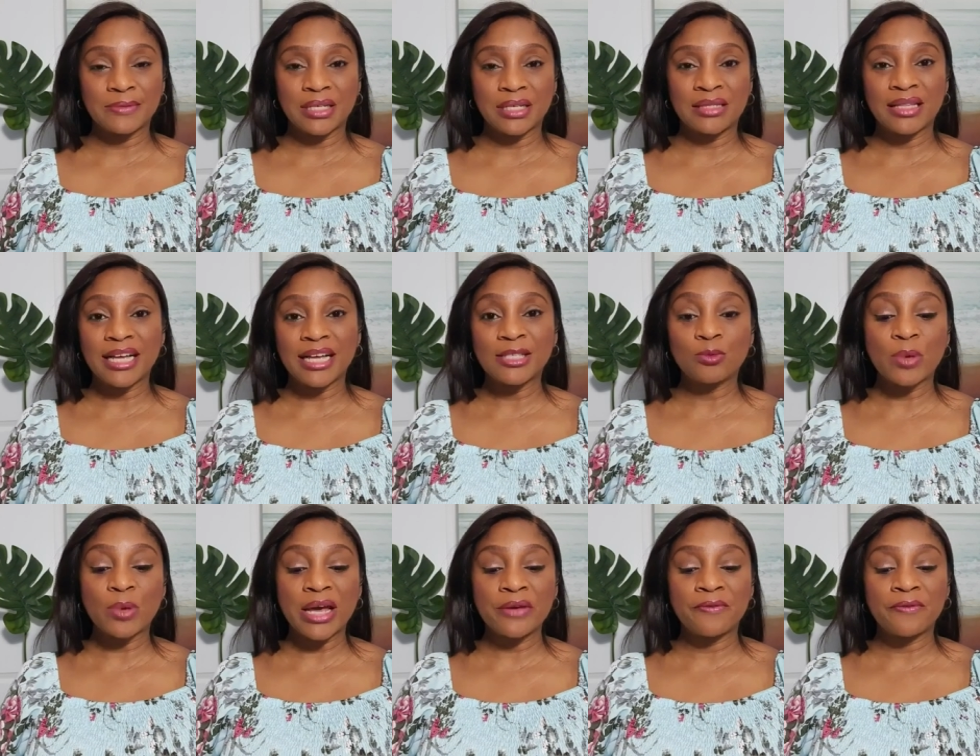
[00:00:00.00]
And that's
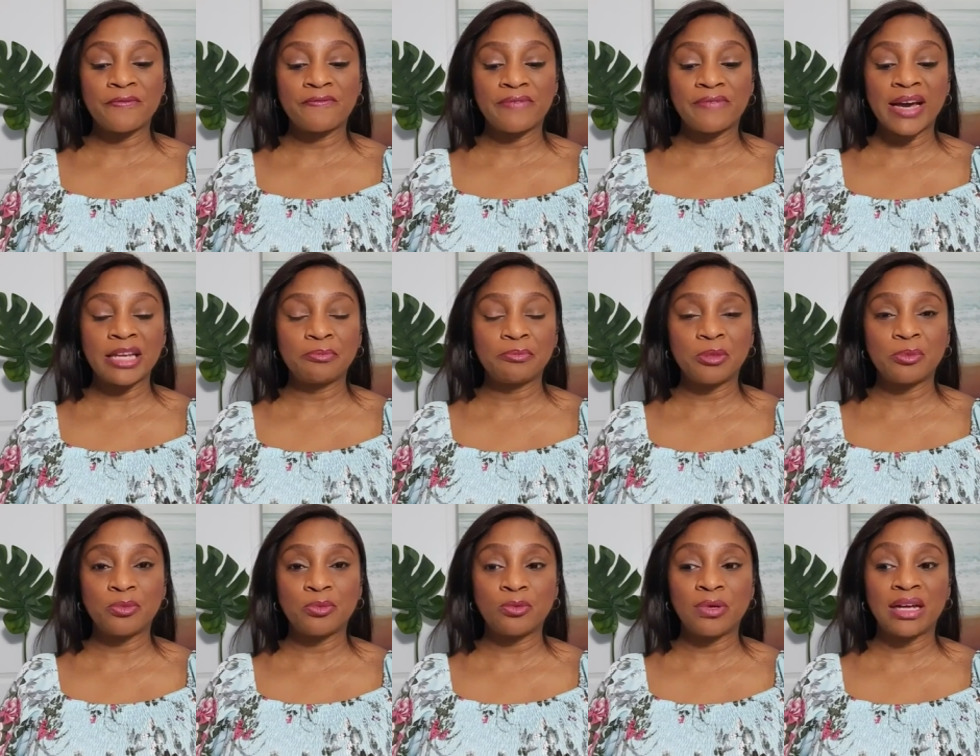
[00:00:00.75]
why you find
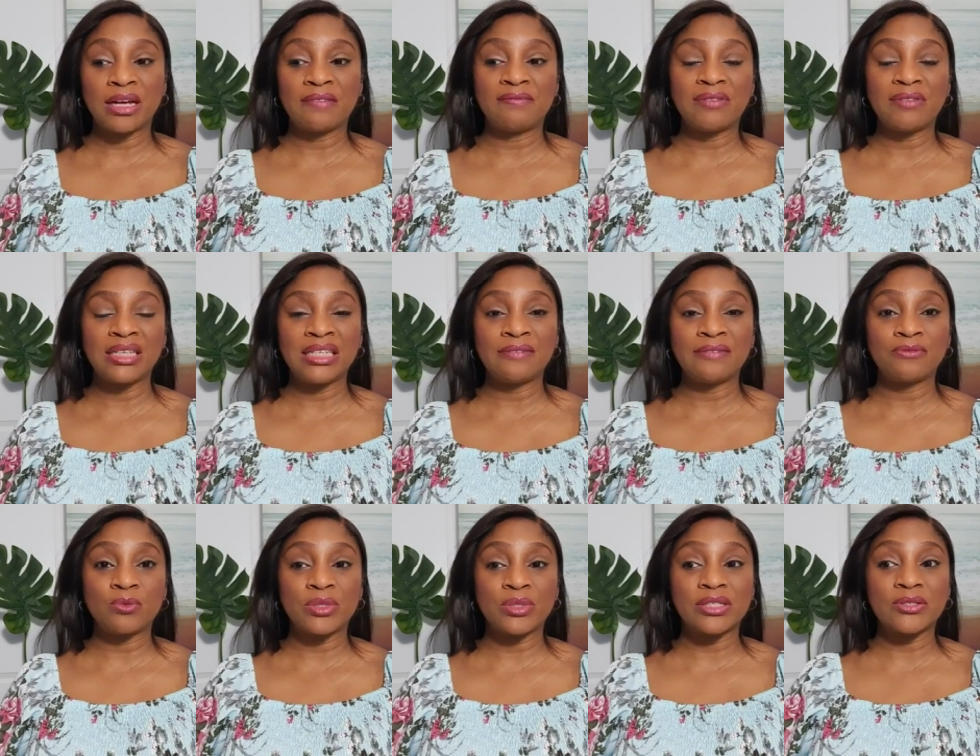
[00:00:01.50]
people have
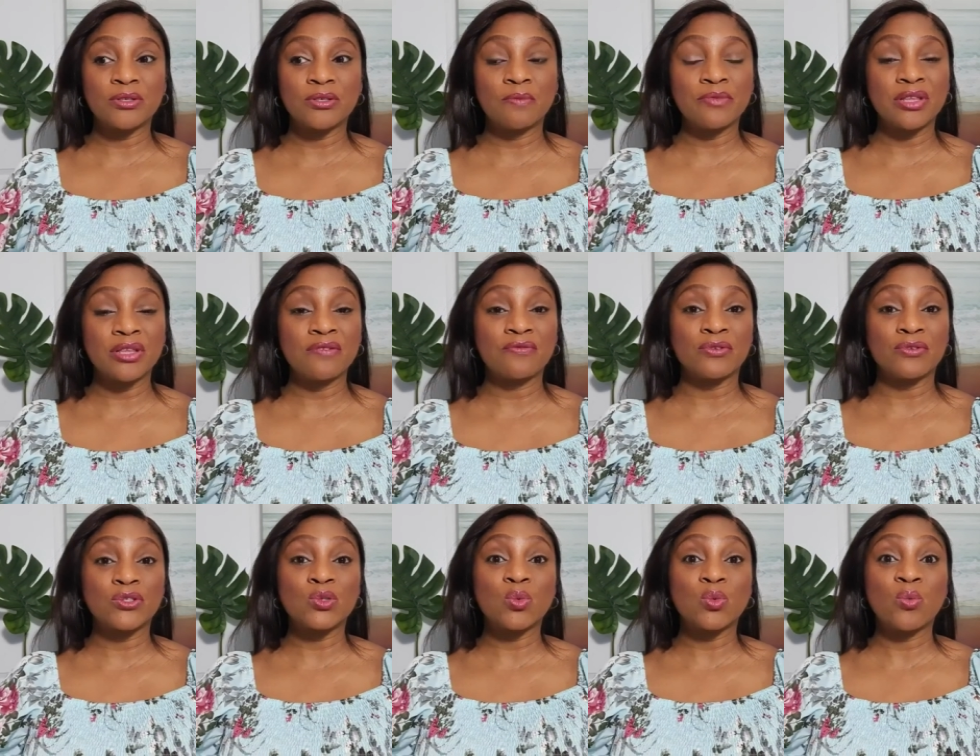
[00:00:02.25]
lived with something
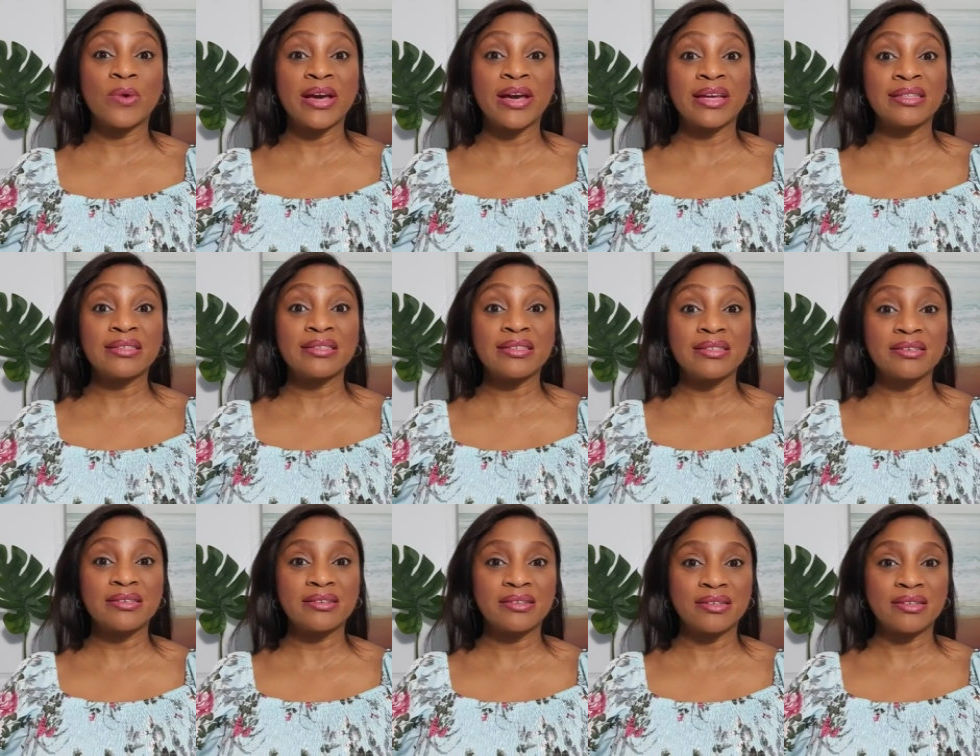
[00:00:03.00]
for 20
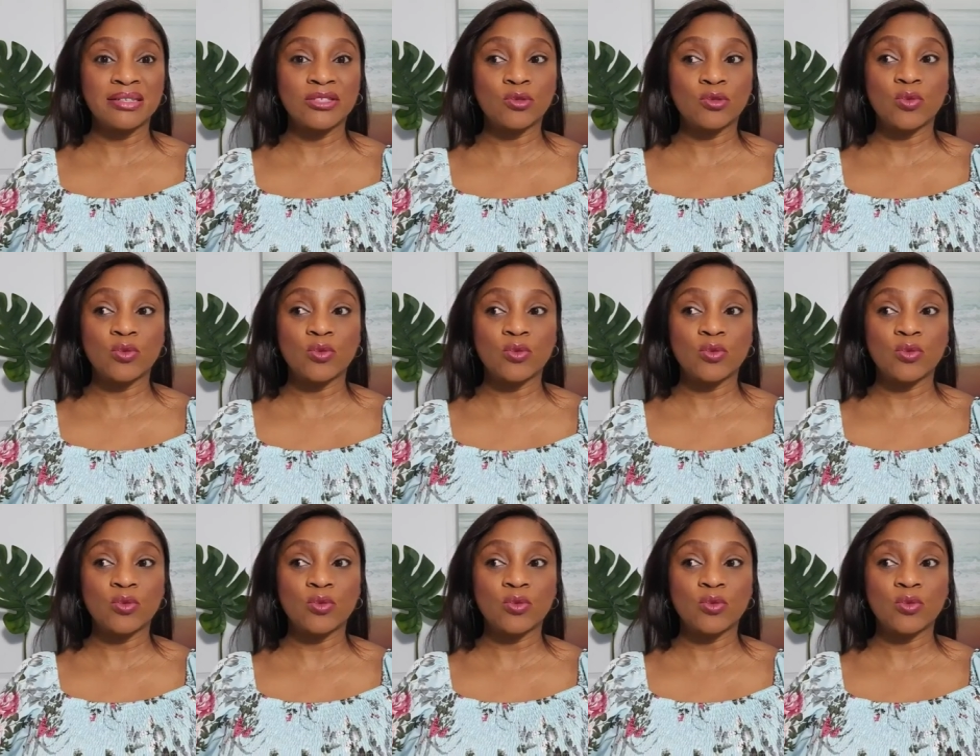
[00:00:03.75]
years,